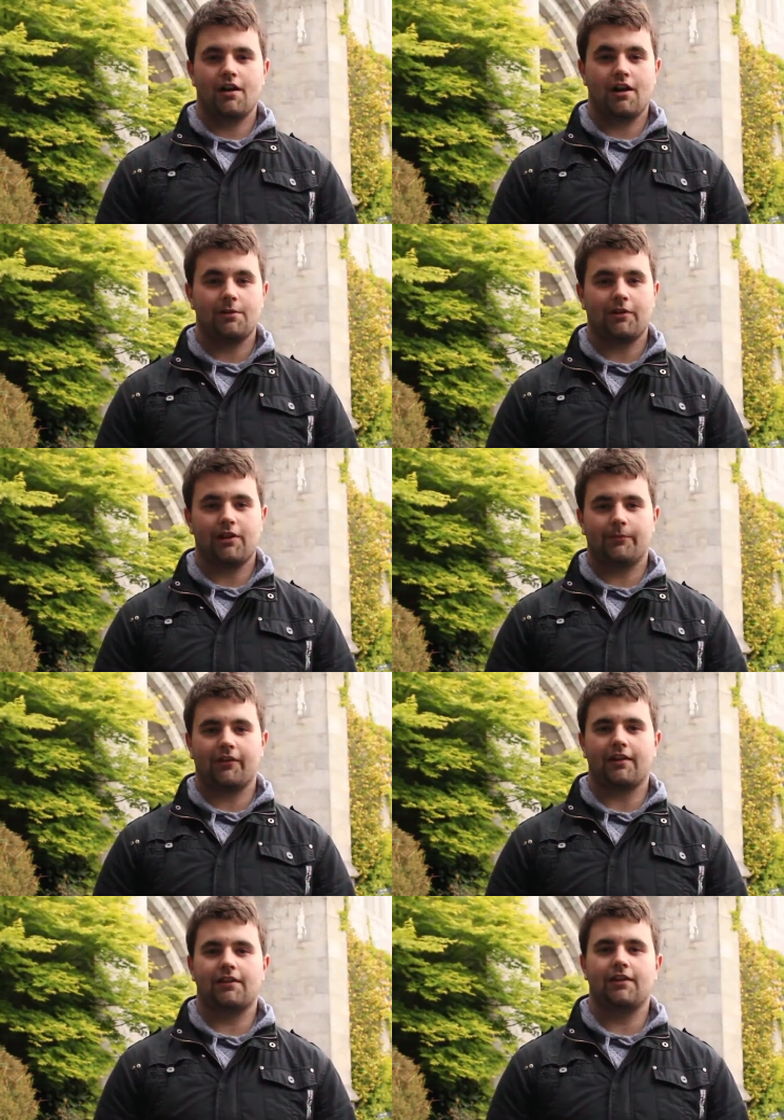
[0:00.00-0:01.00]
Hi, my name is
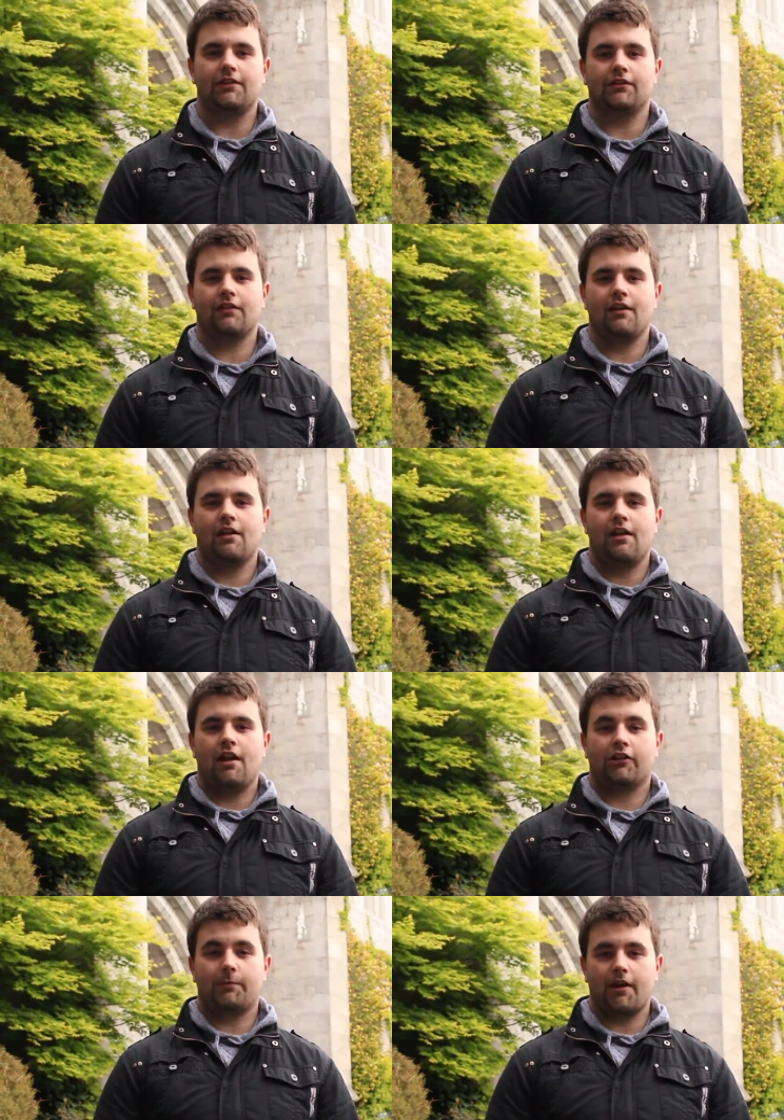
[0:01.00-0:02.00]
Dan Keyes.
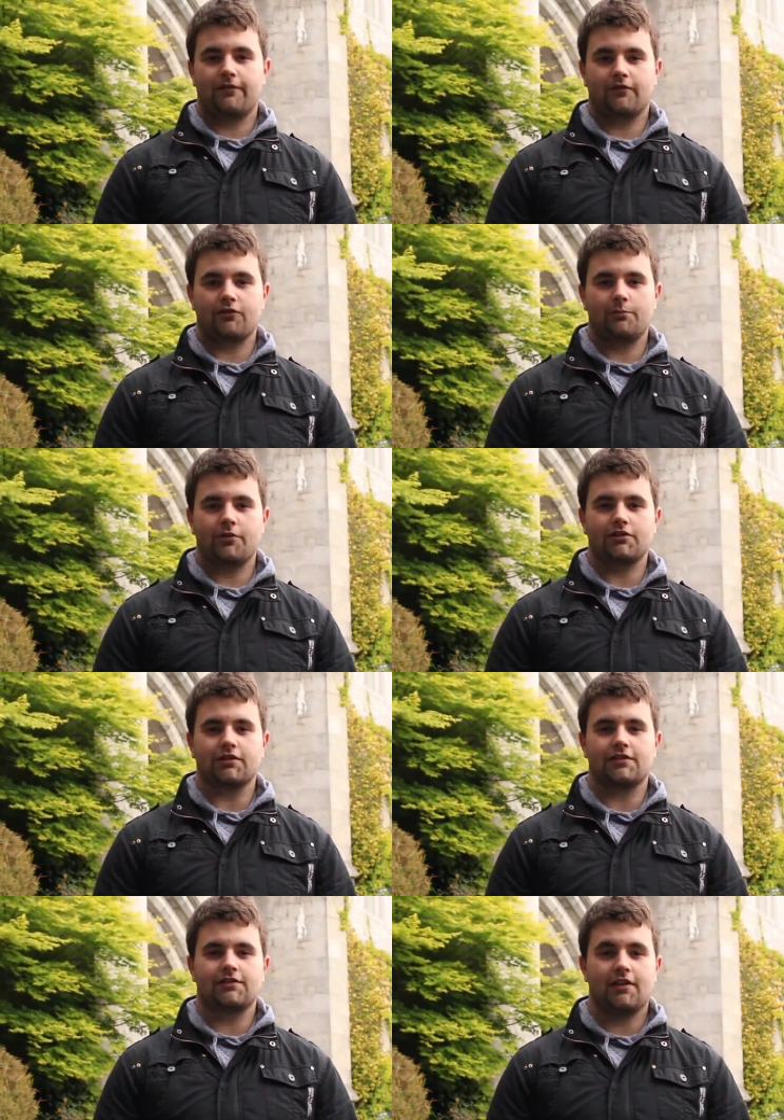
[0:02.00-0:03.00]
As part of a group
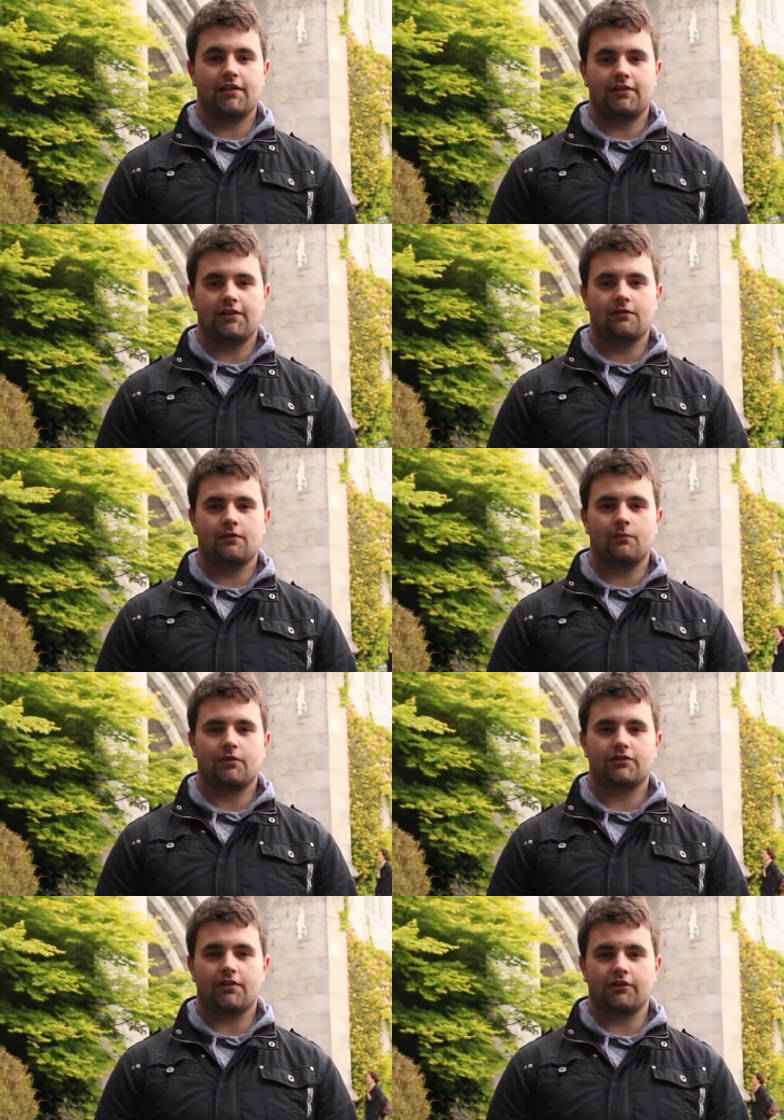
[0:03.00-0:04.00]
project in CIT, we're
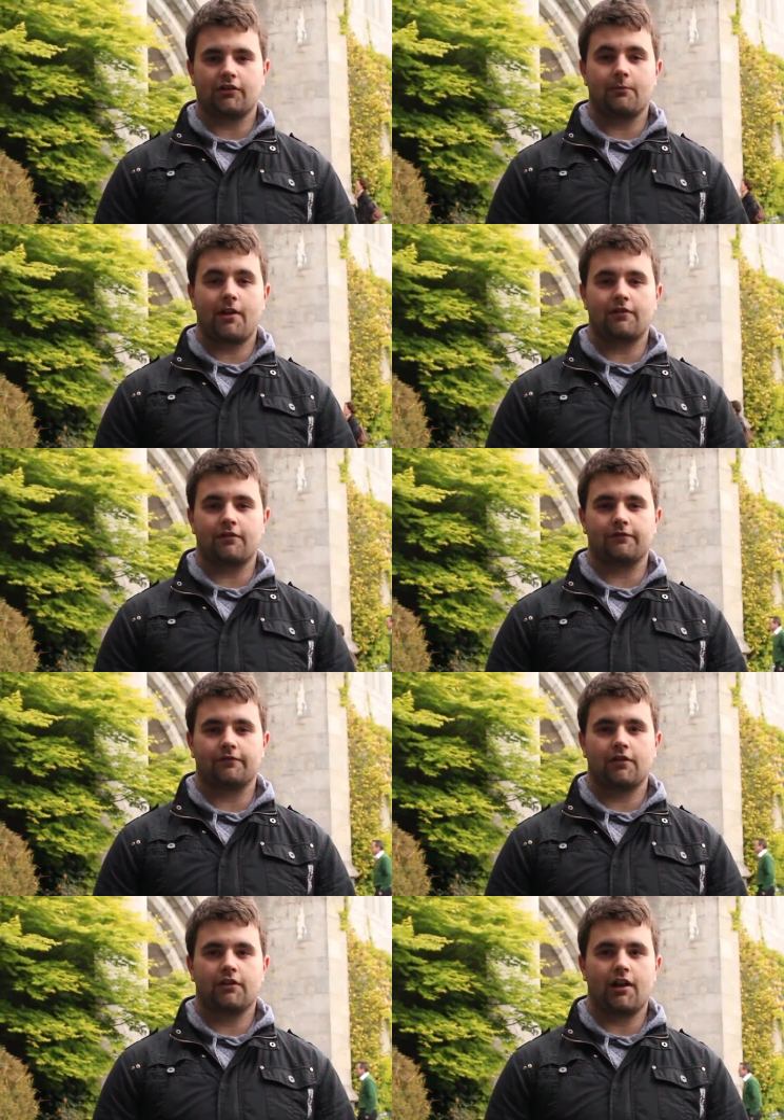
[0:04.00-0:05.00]
discussing the matter of
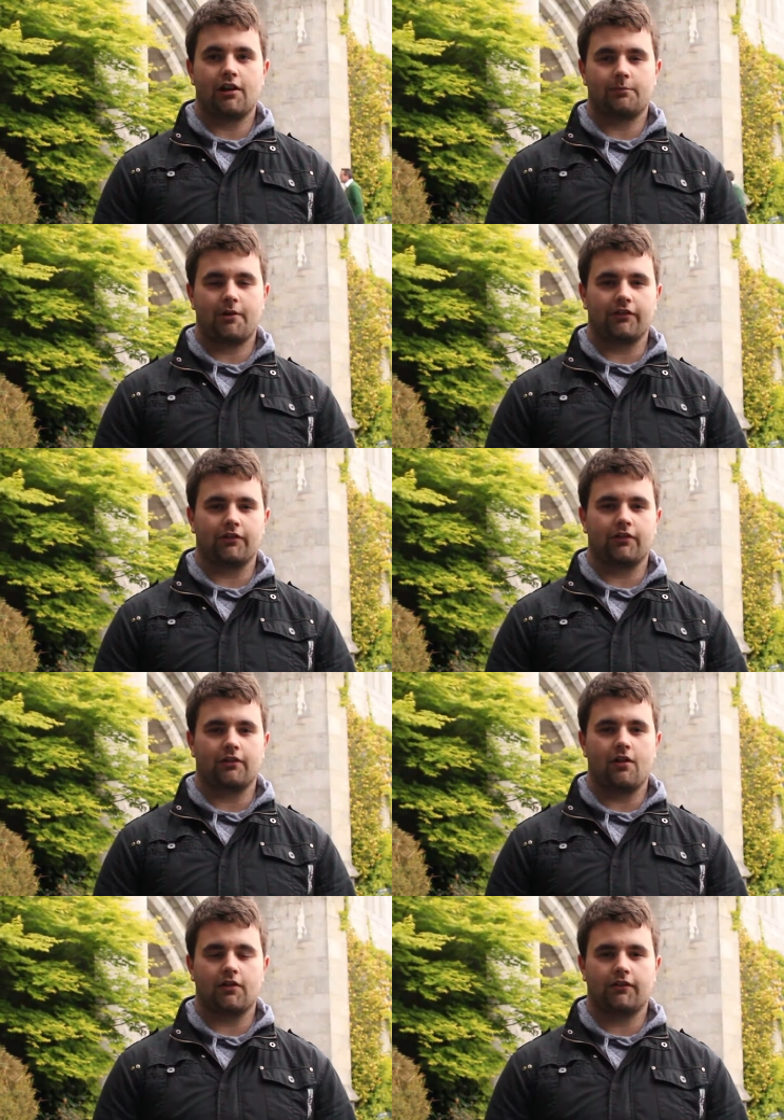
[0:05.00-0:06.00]
Garda presence in
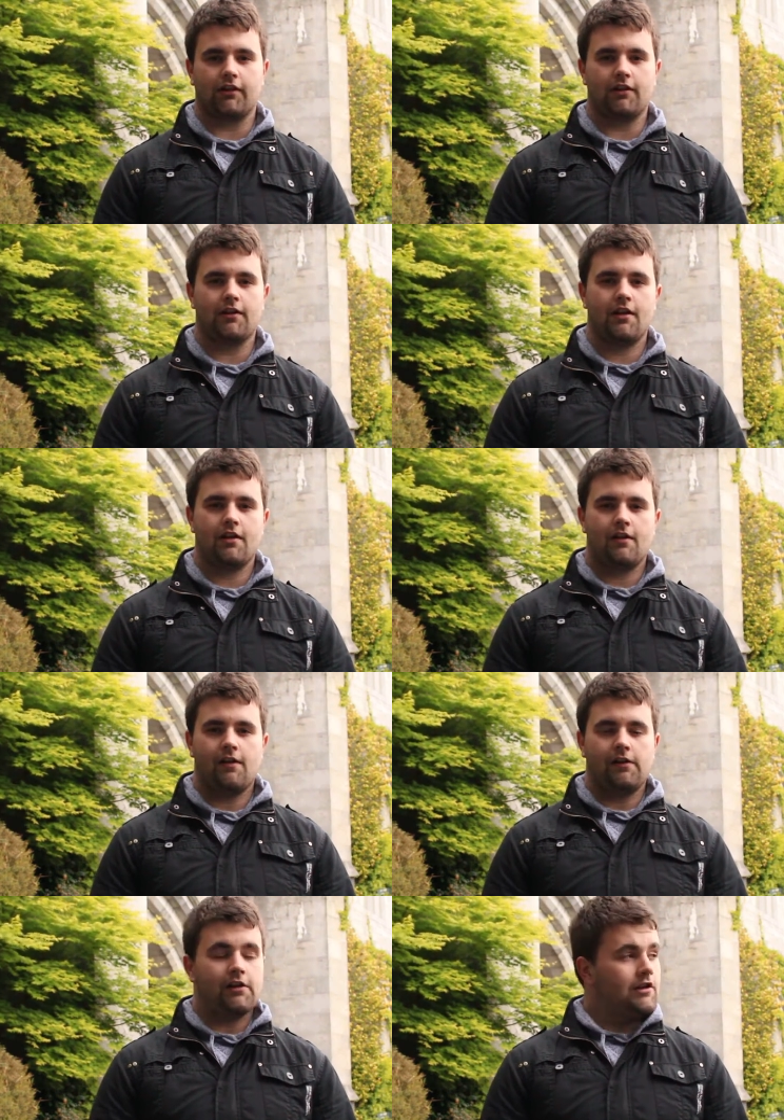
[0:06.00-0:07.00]
Cork City.
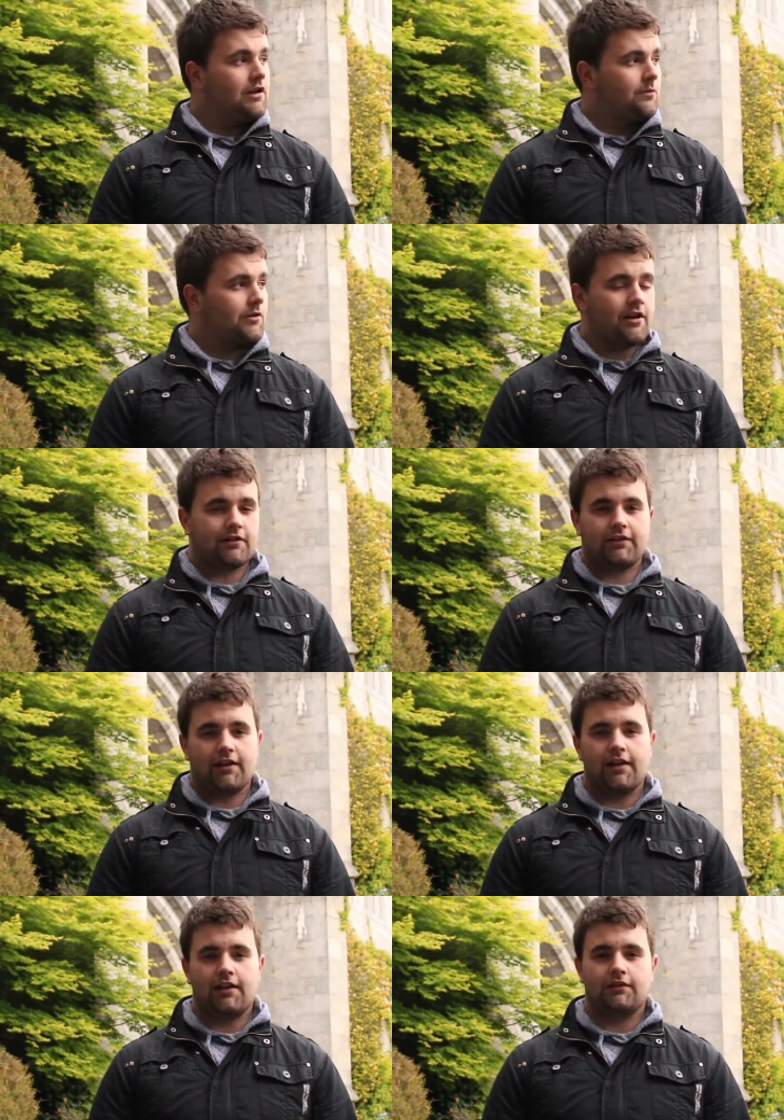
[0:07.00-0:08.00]
We're here
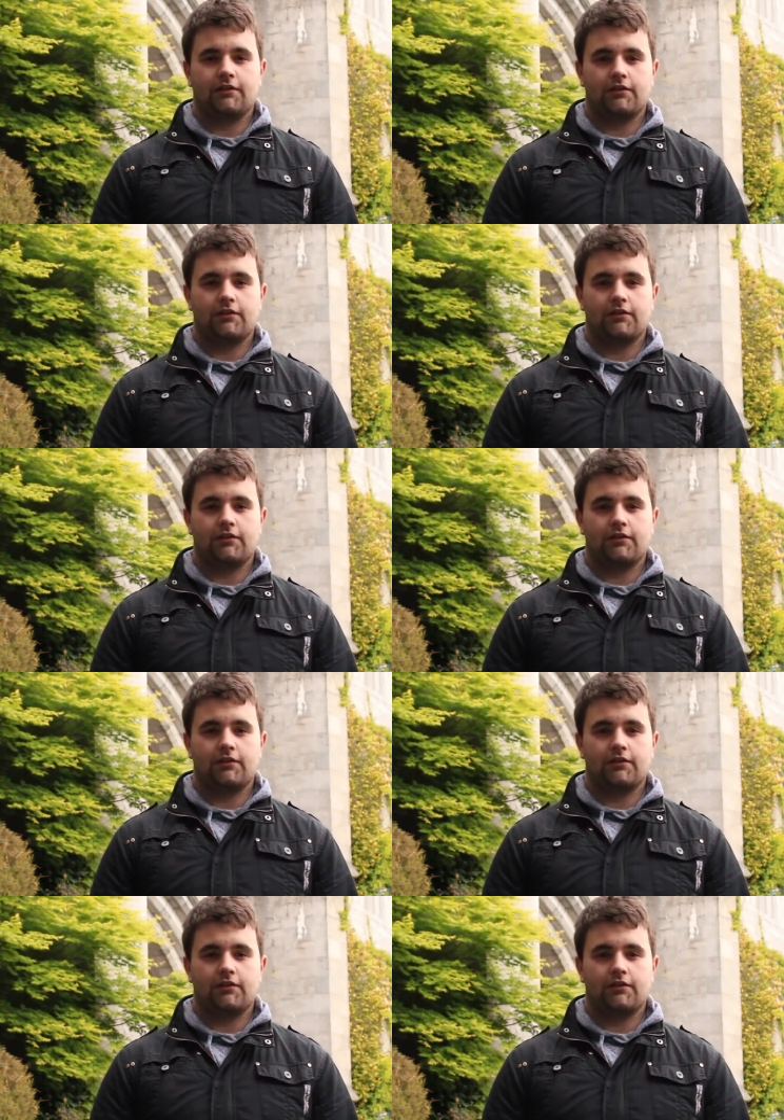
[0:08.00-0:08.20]
today in